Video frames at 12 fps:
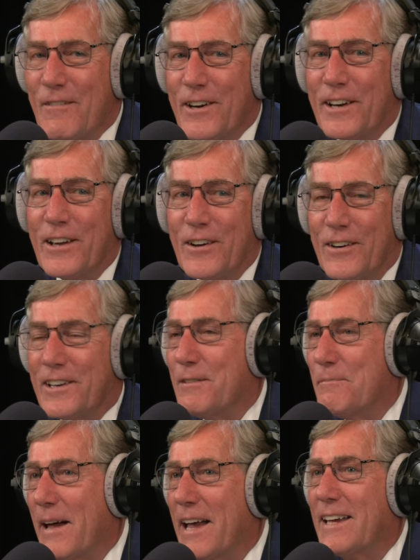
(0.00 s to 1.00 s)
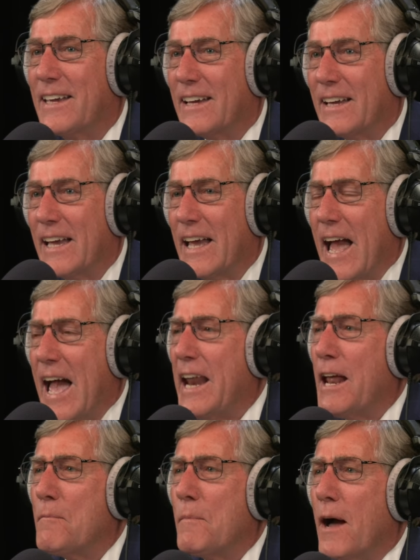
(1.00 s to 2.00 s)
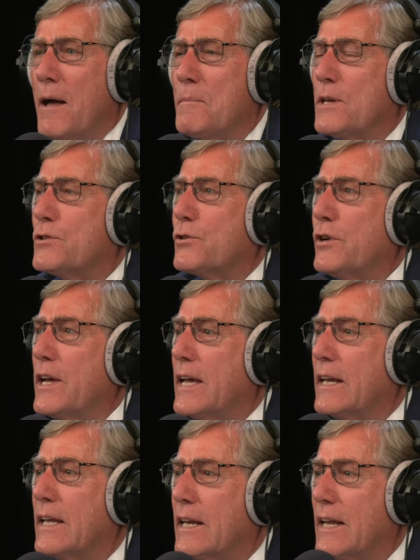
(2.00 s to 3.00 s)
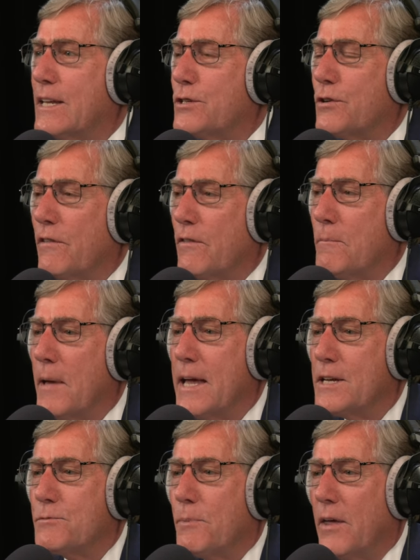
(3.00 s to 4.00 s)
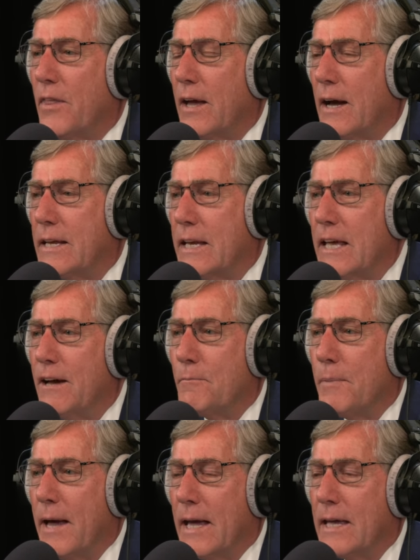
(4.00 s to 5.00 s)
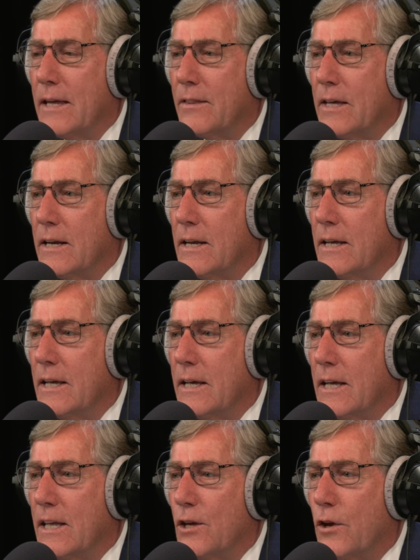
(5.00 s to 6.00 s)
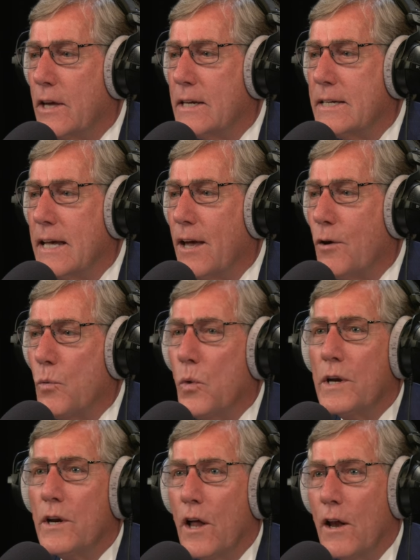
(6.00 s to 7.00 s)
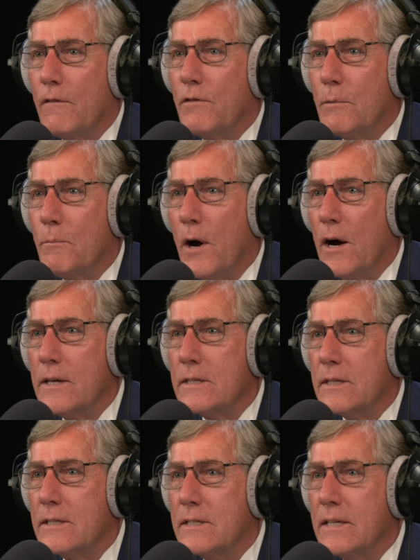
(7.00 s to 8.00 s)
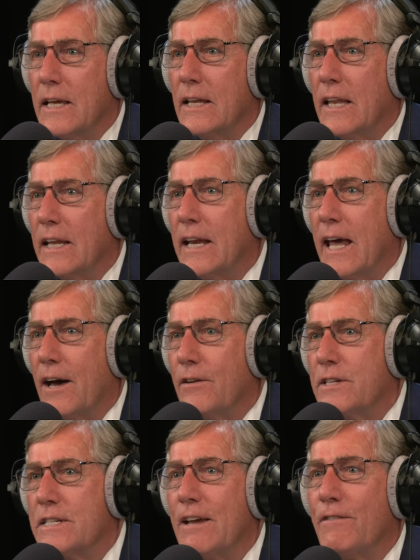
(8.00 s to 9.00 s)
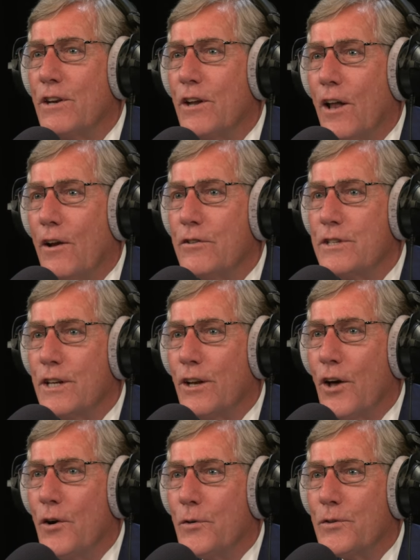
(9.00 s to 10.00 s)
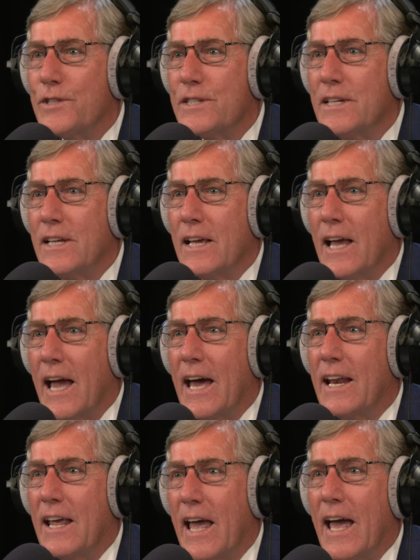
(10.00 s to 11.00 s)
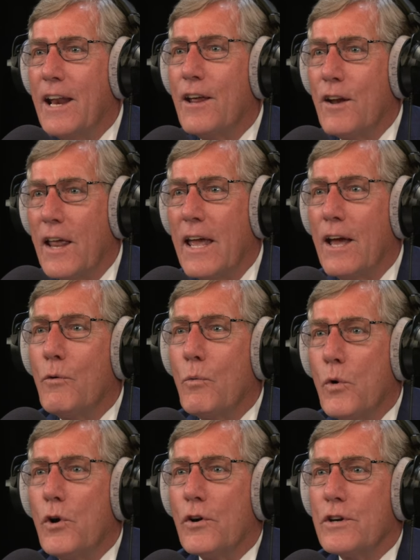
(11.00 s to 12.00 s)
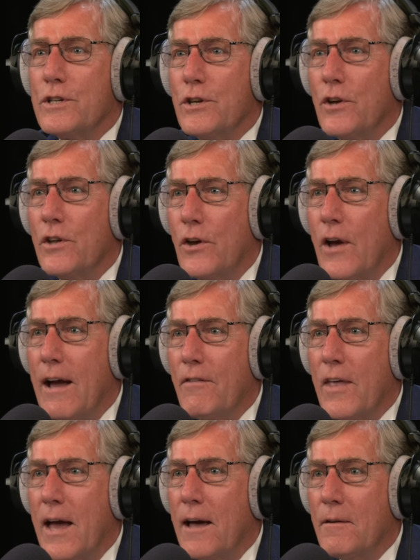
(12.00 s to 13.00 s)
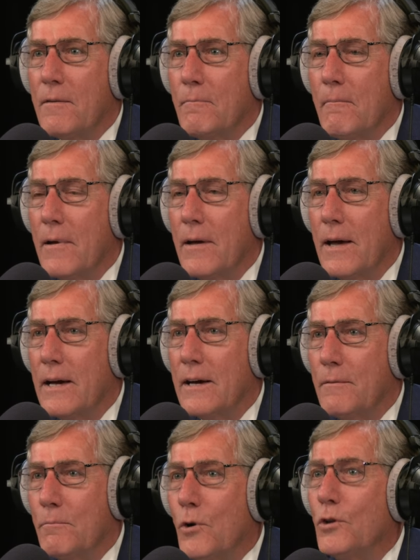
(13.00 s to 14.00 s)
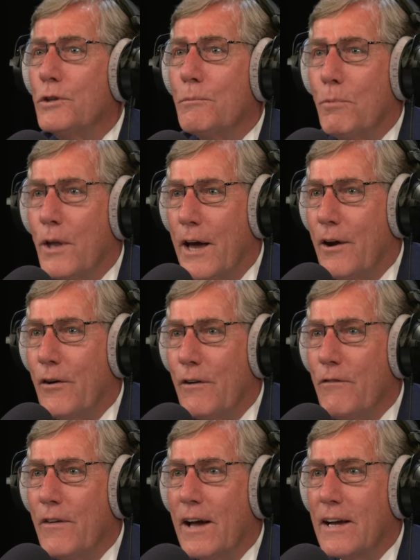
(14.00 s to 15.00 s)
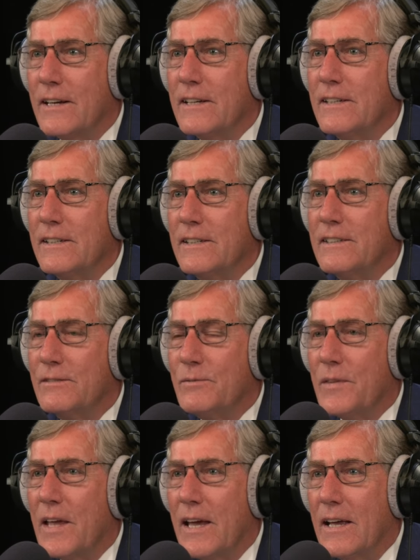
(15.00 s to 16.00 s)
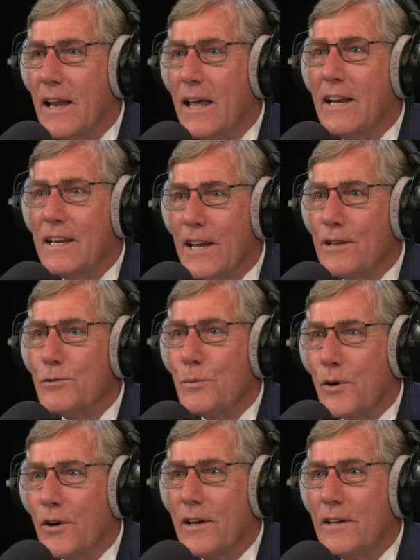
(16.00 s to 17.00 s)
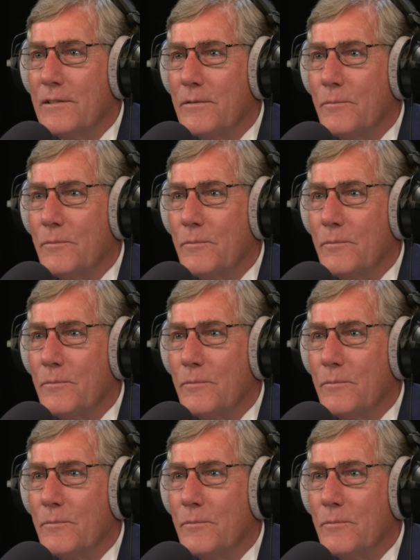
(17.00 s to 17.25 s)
I want to go into banking. And I'm, I'm intrigued and, and sort of amazed by the idea of banking, that you can take one dollar of deposits and lend out seven dollars in loans. Right. And, it, and it, it works. You, you have that uh, multiplier effect. Yeah. And, and it does work.